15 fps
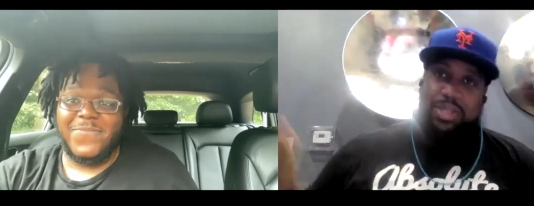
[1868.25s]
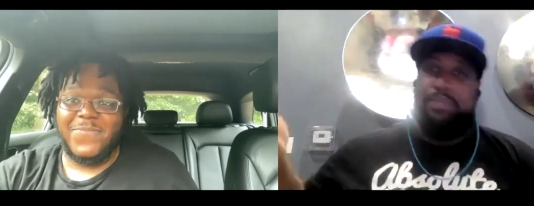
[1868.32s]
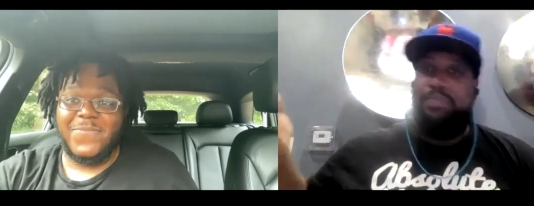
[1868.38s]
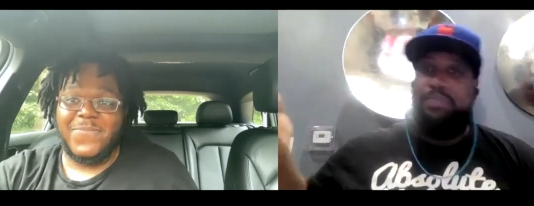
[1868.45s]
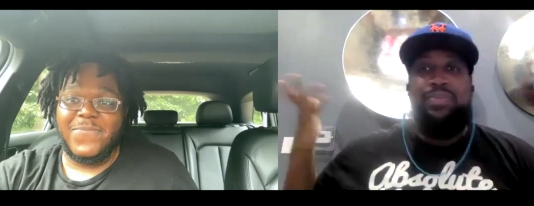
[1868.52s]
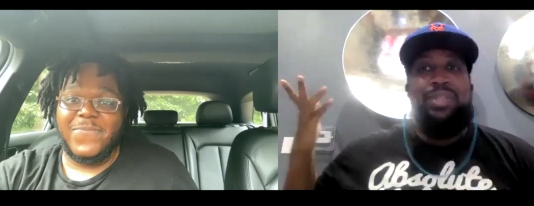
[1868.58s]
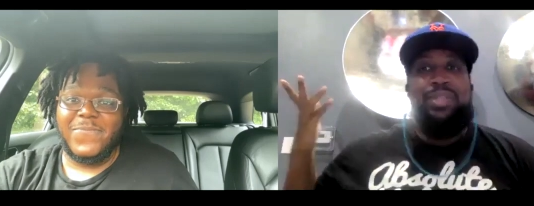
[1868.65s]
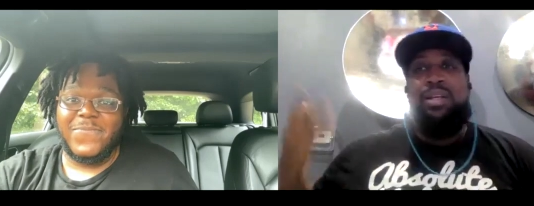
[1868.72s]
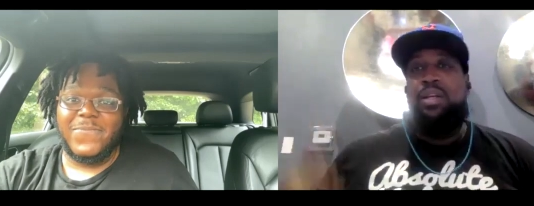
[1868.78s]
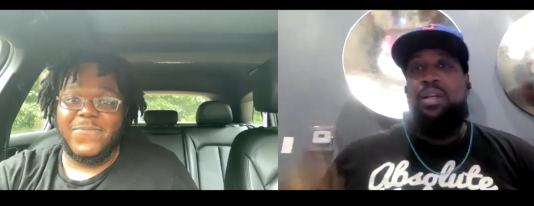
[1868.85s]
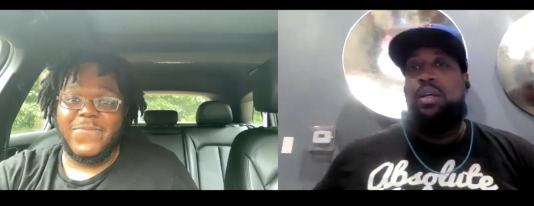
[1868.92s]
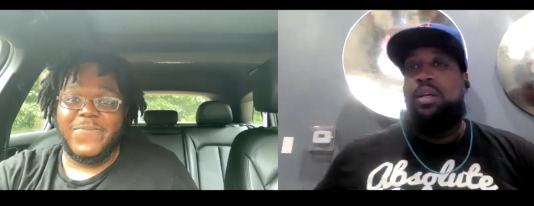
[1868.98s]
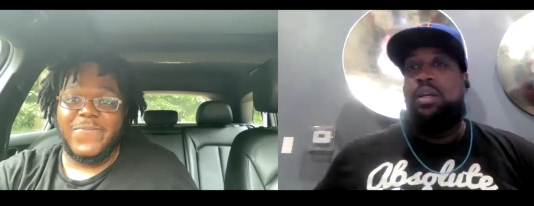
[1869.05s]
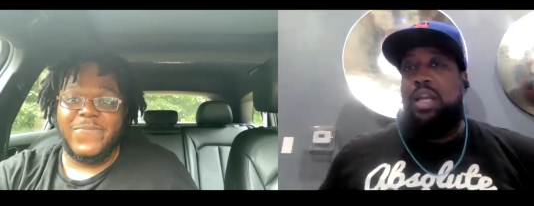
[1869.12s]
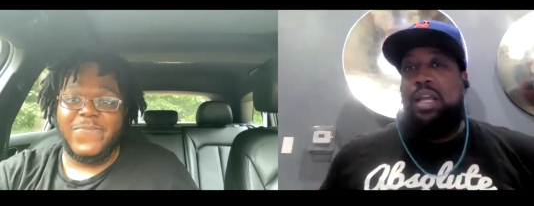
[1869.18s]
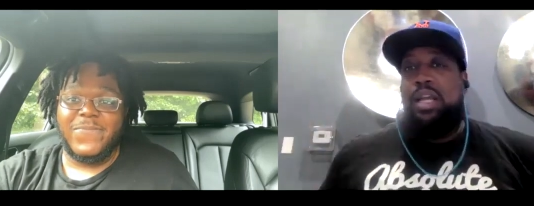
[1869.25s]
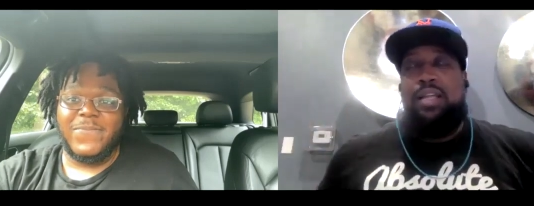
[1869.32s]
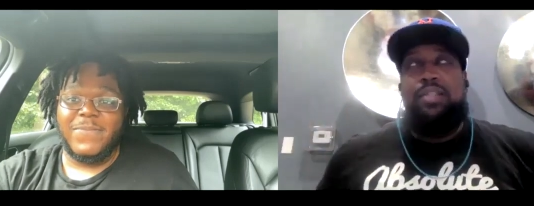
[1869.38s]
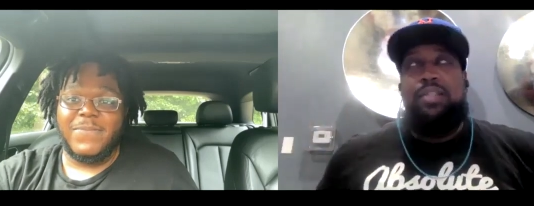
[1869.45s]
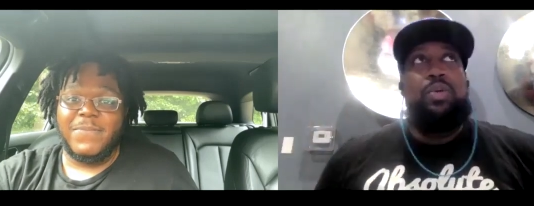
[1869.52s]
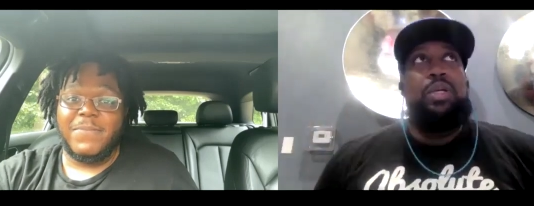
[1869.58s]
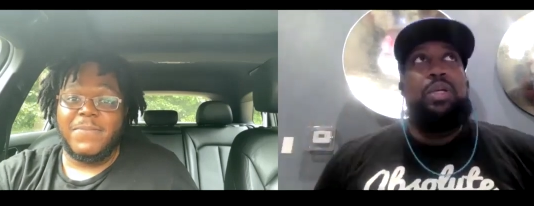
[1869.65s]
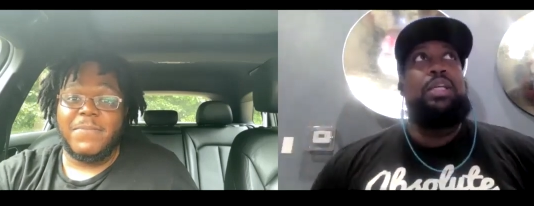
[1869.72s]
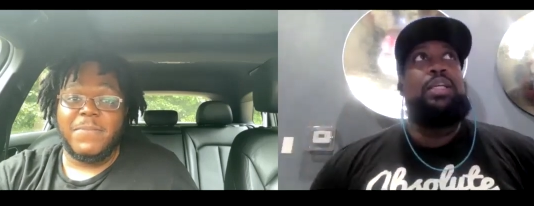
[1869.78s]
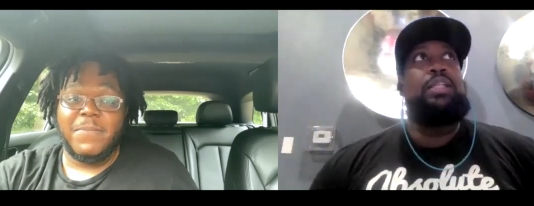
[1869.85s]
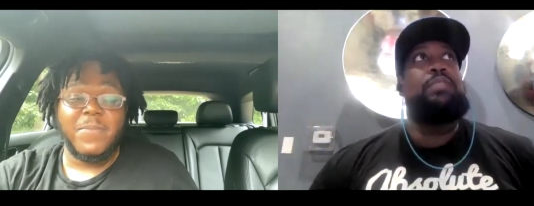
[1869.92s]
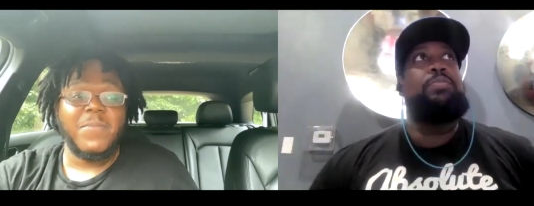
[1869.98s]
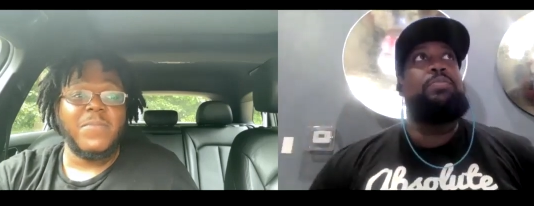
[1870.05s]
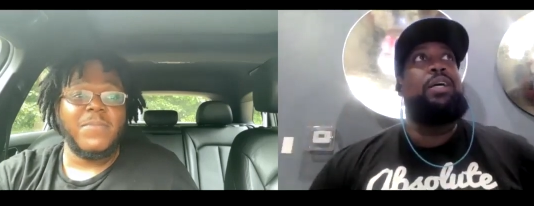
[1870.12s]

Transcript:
Speaker 1: but it is what it is.